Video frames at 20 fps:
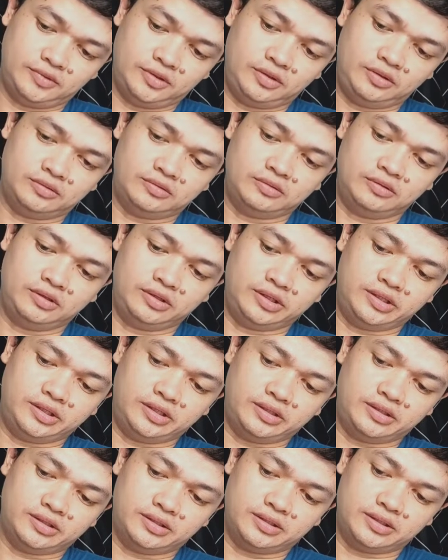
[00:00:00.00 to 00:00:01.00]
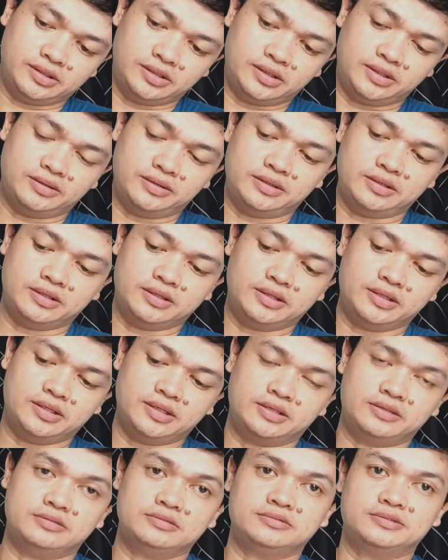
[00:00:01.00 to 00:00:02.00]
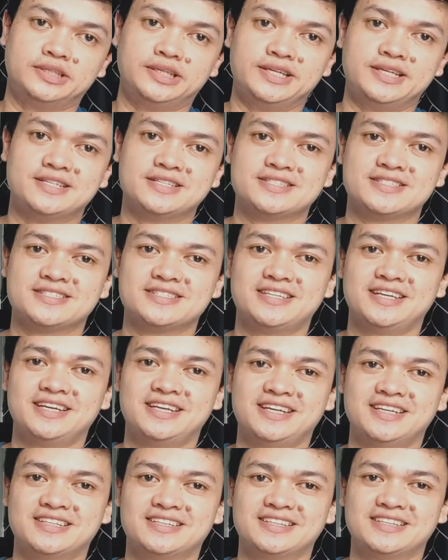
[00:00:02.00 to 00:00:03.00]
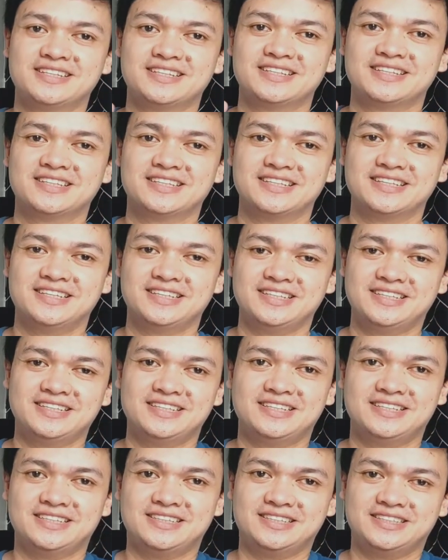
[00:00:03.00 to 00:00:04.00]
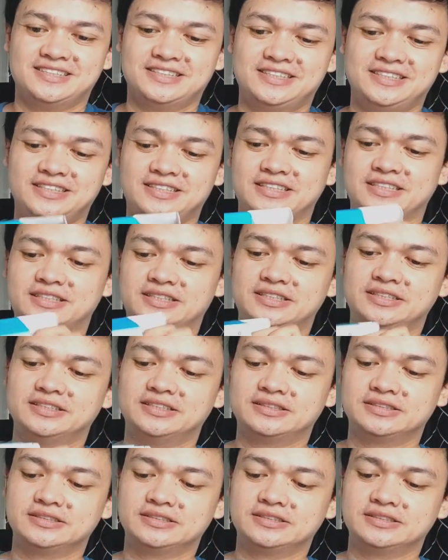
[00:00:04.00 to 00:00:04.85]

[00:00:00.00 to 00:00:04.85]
Oh, okay. I can already see it here.